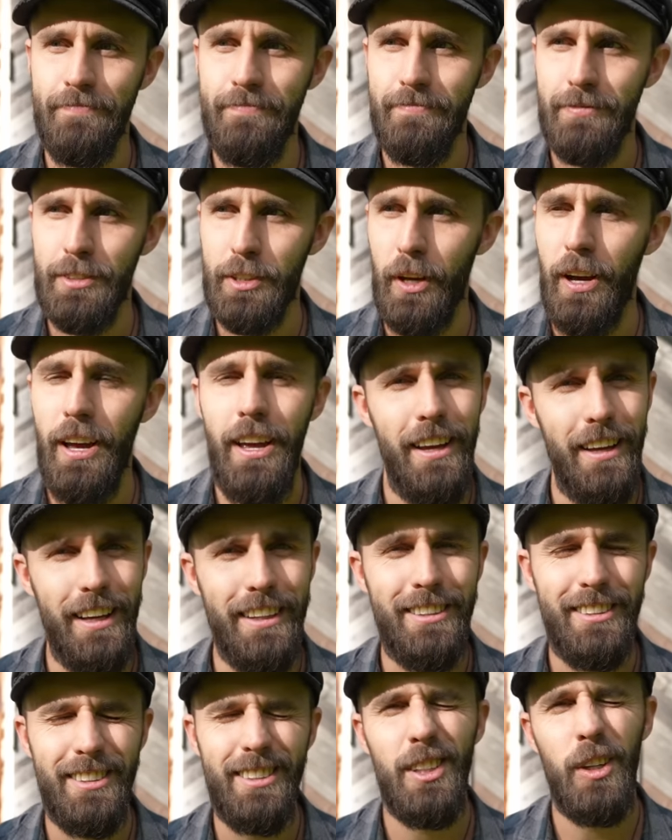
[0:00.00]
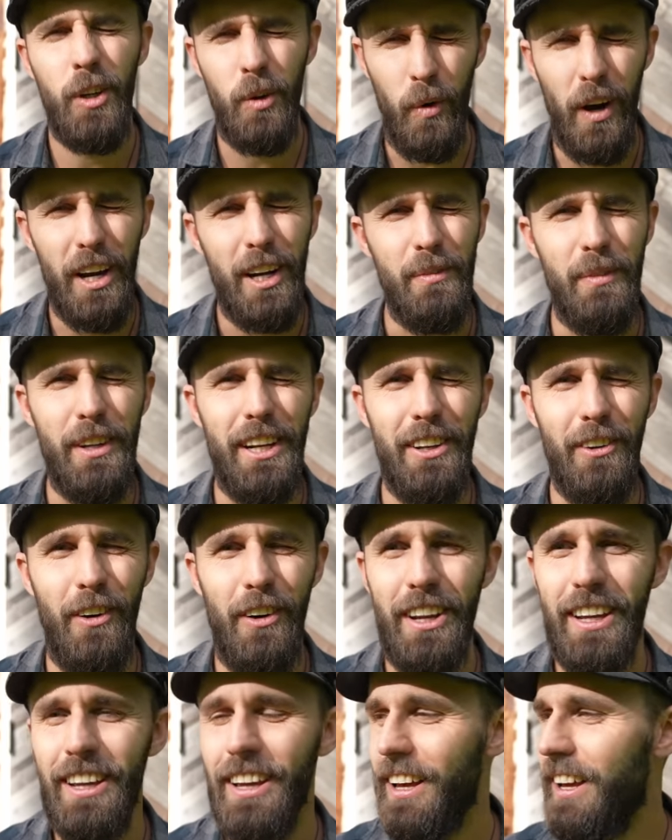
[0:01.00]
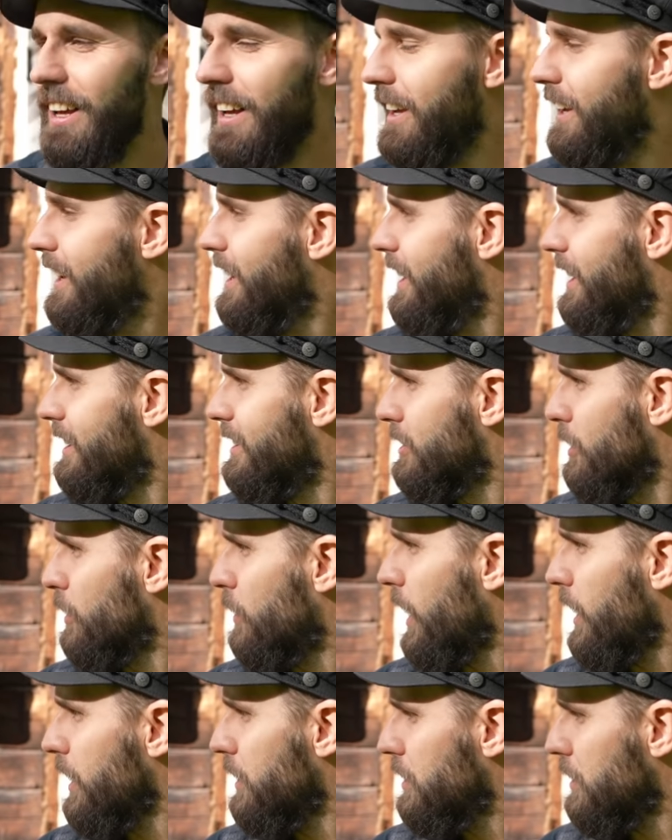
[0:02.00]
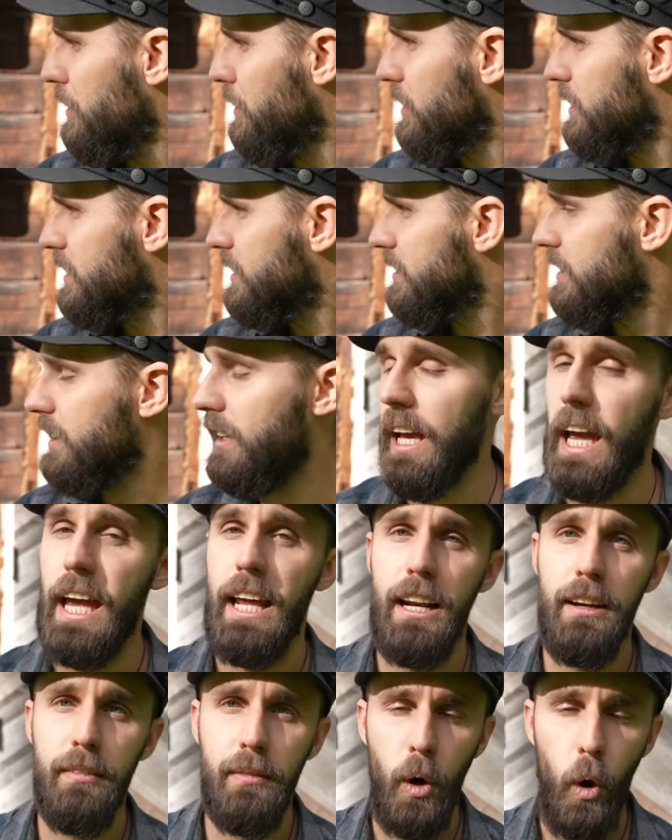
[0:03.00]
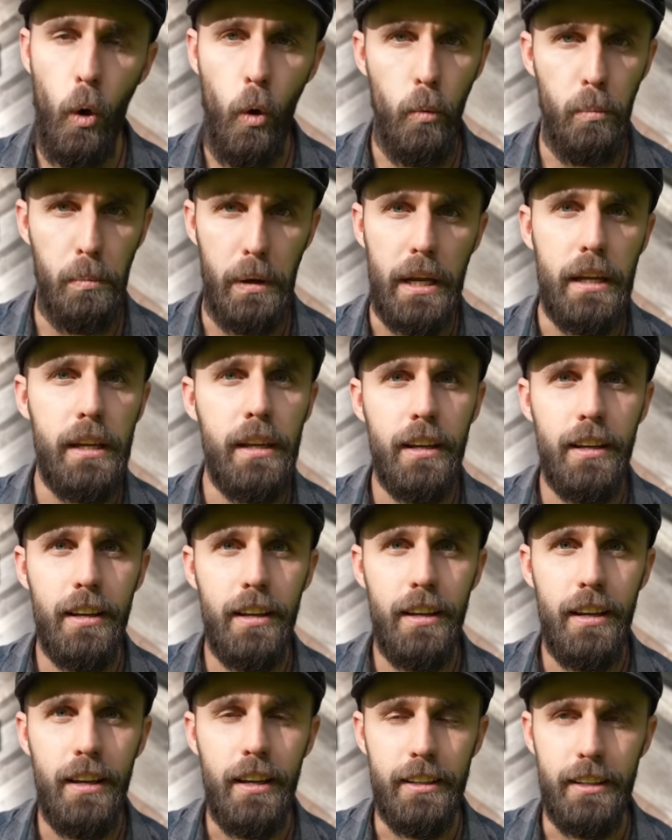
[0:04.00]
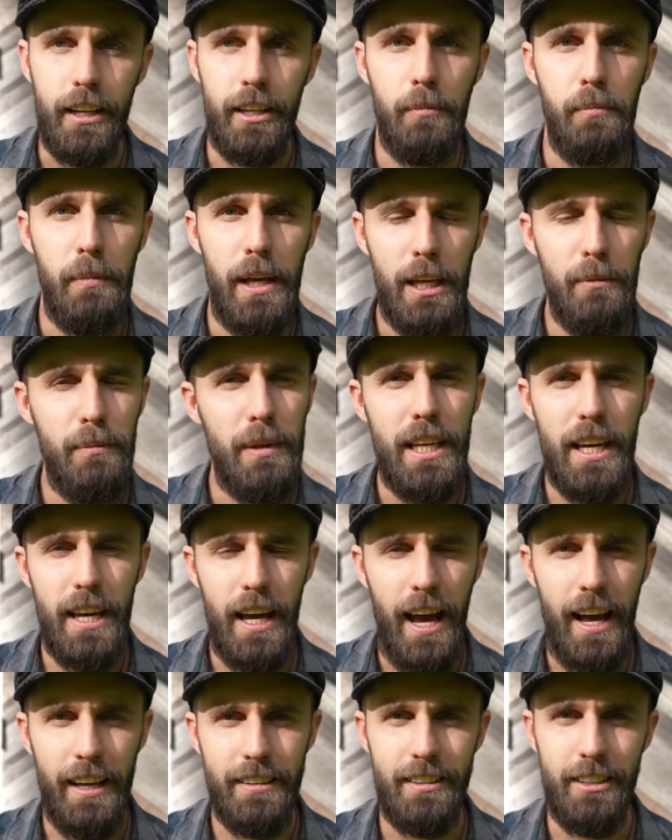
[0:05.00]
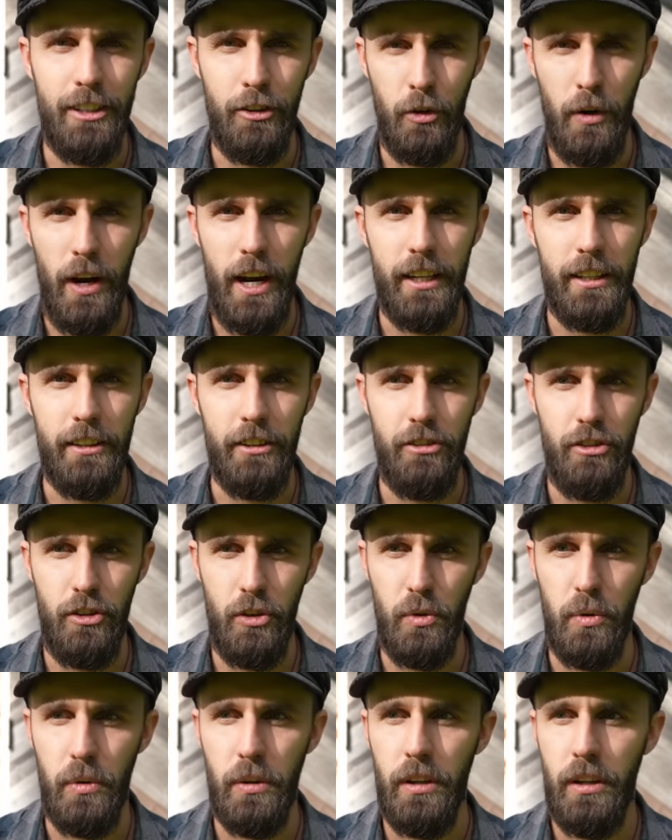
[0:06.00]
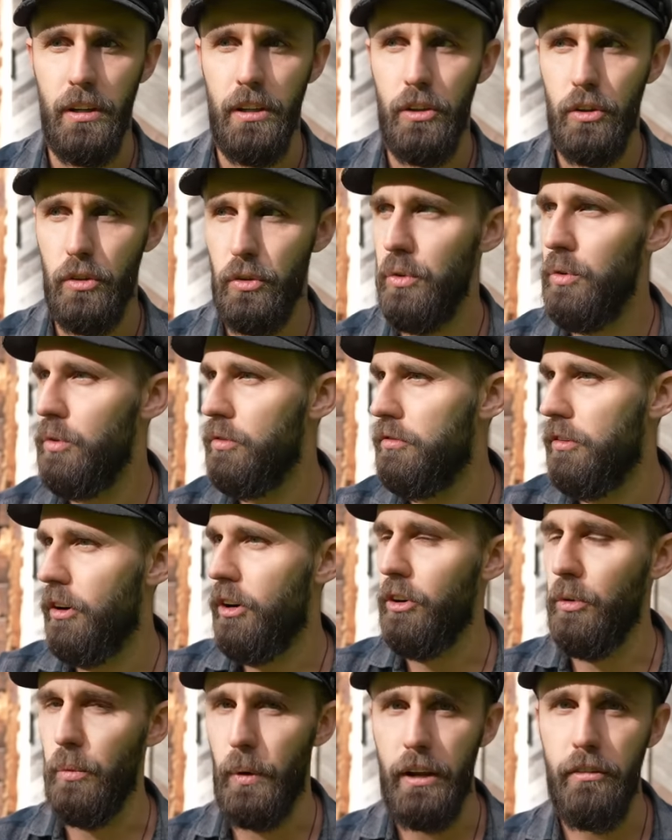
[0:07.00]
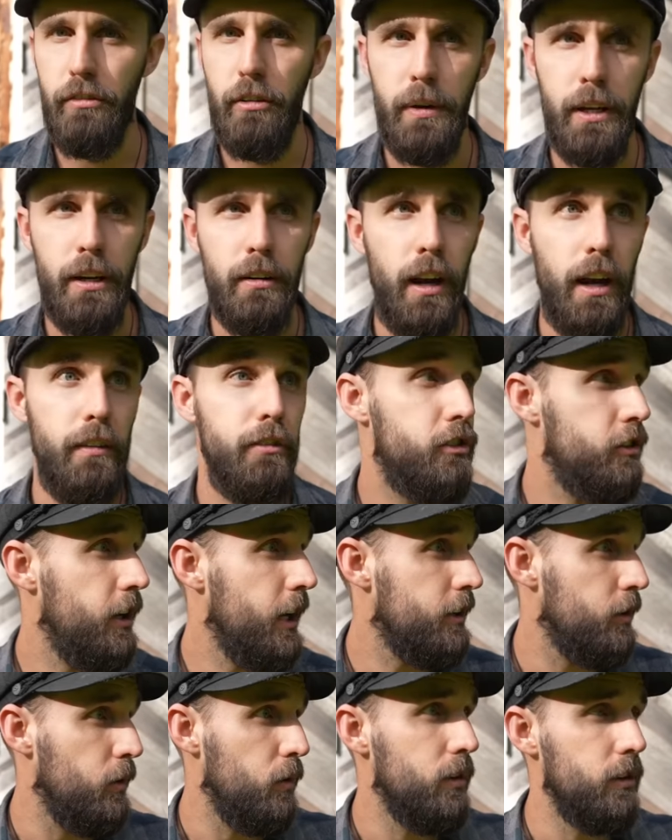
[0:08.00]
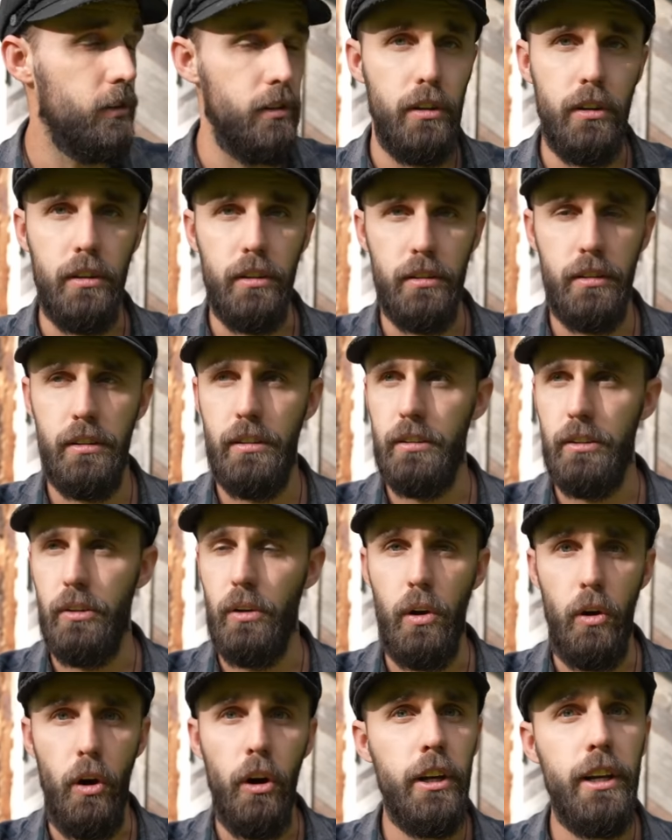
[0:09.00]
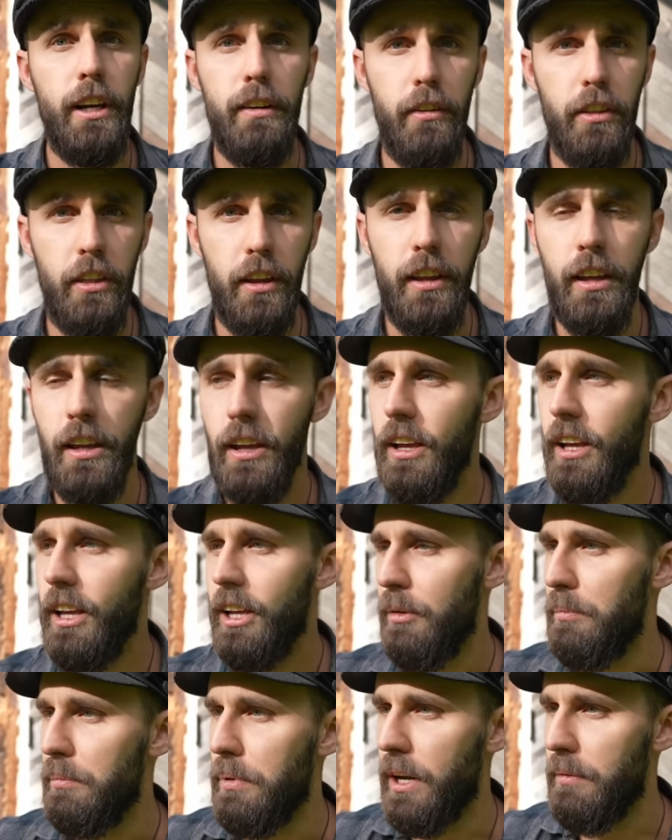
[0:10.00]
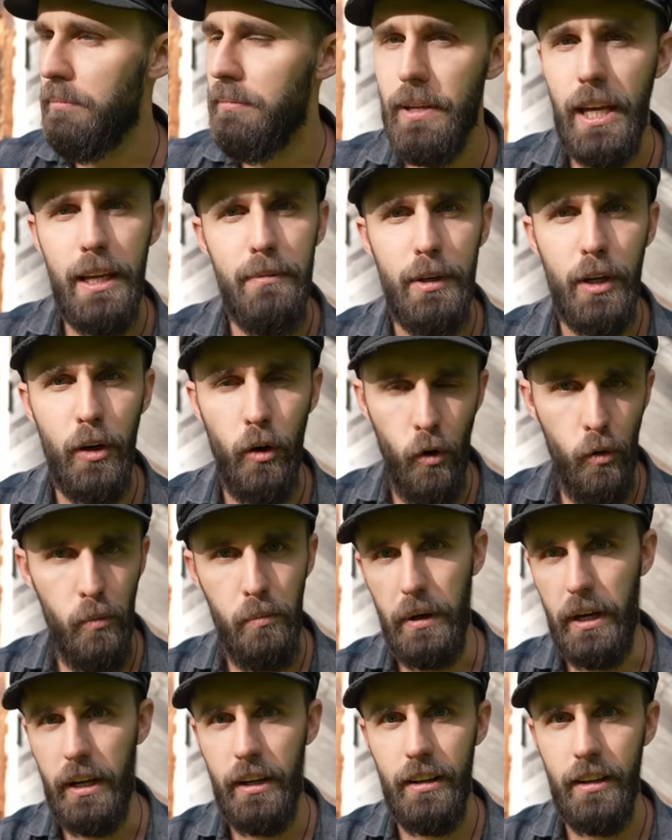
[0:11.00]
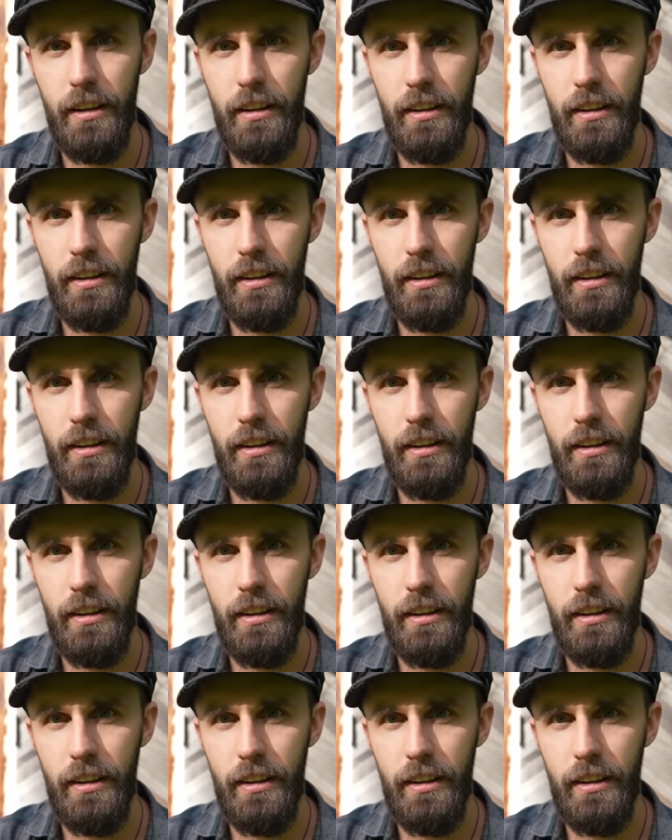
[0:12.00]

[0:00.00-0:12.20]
so it's quite a bit annoying. So I thought, and I'm hoping, that maybe he hasn't dragged the shoe too far away from here. I've checked all the lawn and everything, but I'm maybe hoping,